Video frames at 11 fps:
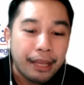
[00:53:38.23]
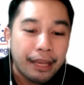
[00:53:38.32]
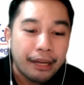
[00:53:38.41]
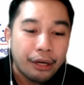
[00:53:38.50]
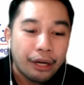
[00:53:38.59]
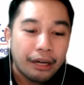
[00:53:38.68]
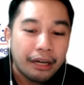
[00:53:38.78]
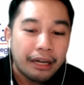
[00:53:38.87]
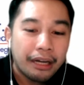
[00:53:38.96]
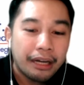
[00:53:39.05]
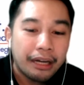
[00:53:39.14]
you know,
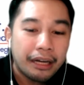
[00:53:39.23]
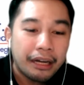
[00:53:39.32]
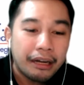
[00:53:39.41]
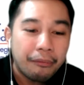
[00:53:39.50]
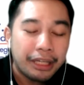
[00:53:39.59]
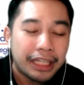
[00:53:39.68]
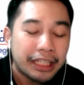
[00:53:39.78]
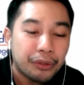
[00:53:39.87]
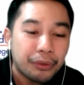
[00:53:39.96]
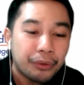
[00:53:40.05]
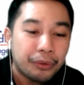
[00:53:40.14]
we
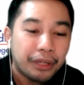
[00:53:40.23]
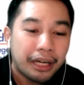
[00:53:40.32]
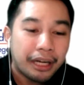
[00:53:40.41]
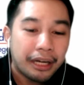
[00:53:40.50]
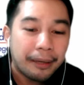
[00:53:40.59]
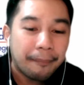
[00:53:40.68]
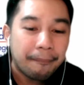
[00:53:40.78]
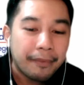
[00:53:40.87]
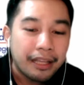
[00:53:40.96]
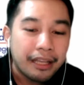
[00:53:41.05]
need to um,